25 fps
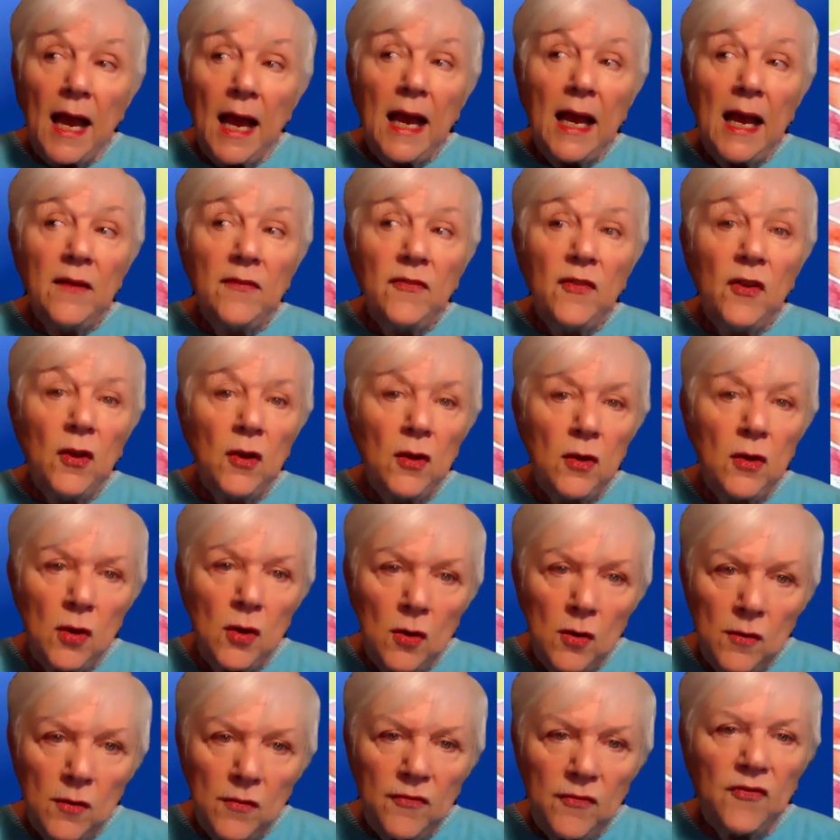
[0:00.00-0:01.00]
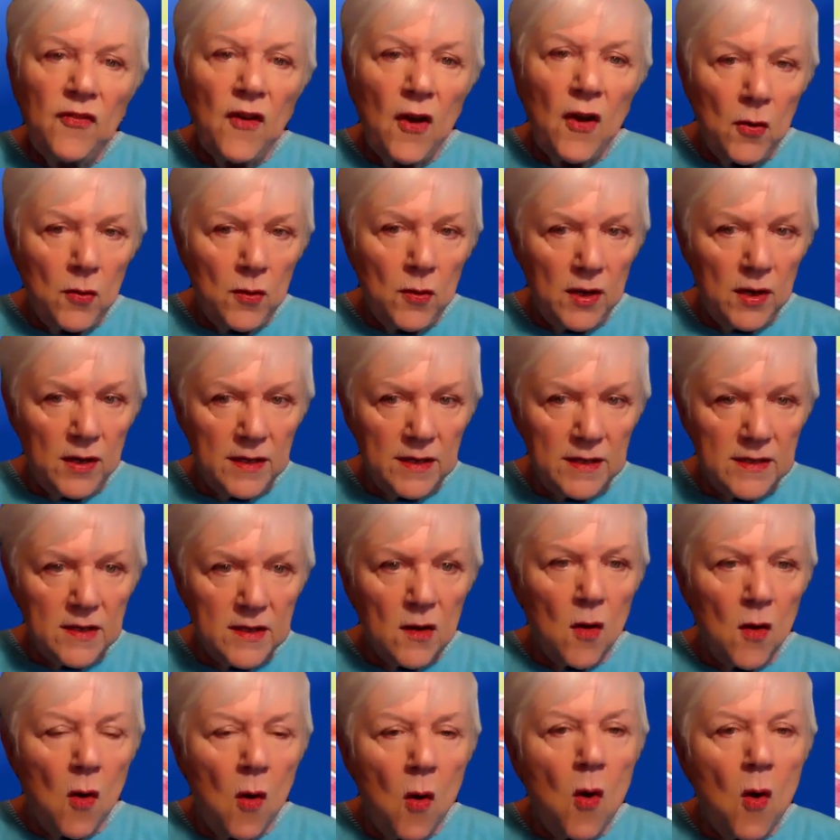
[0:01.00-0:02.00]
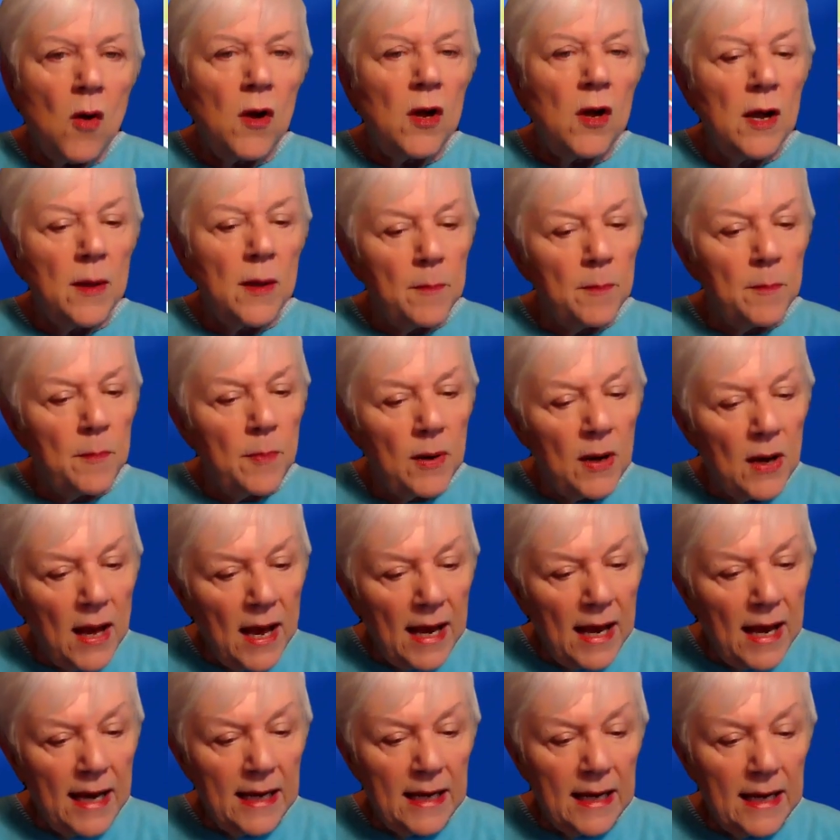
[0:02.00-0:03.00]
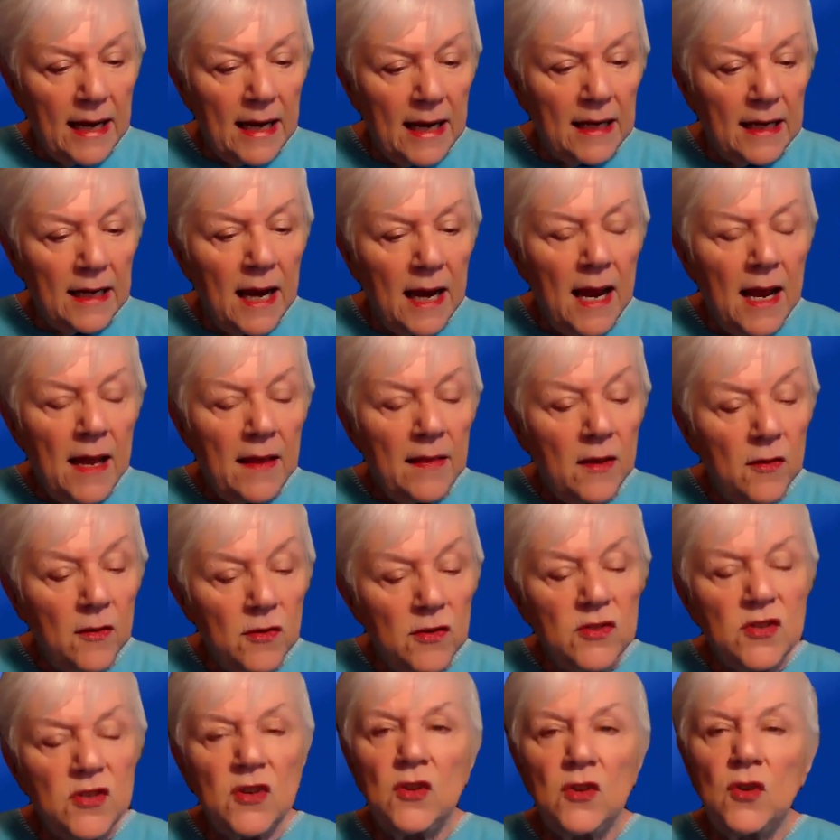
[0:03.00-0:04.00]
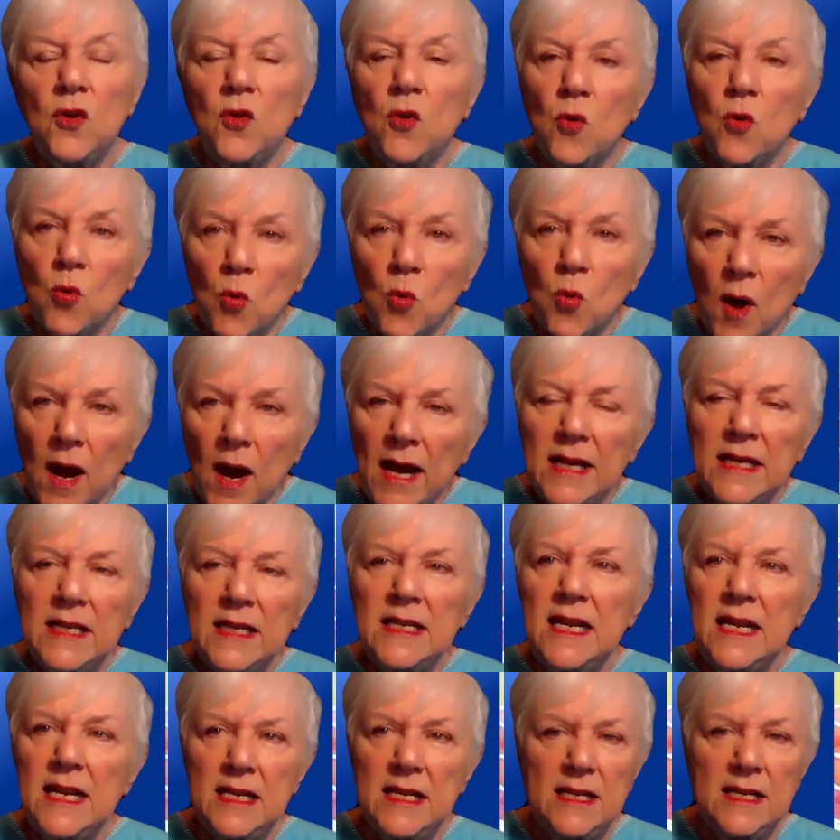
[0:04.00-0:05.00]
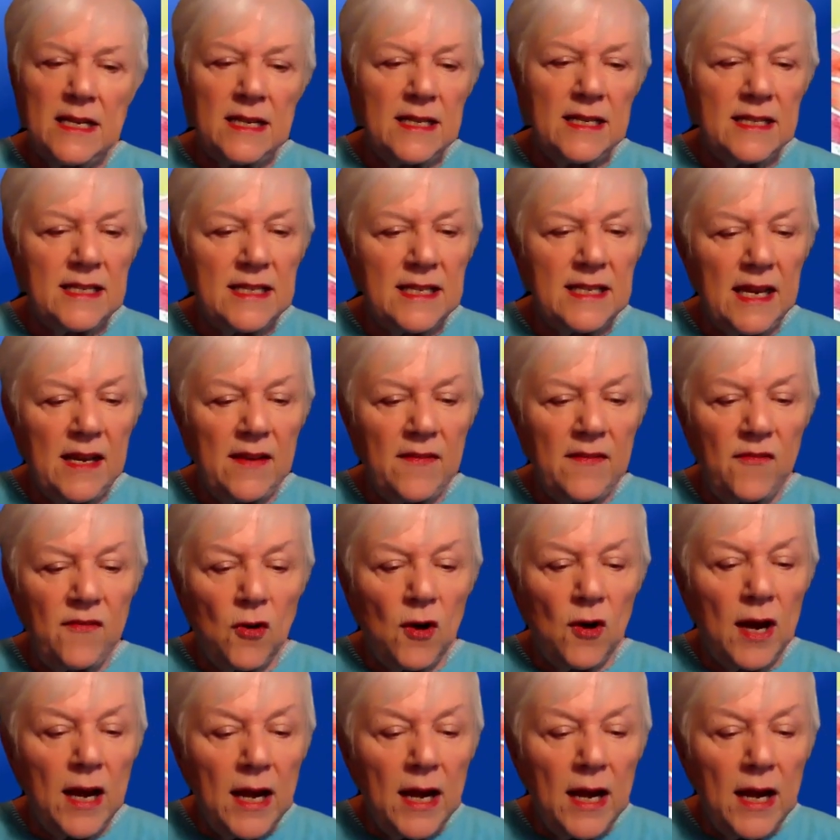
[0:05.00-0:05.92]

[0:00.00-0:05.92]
If you focus on complaining, there is a great tendency for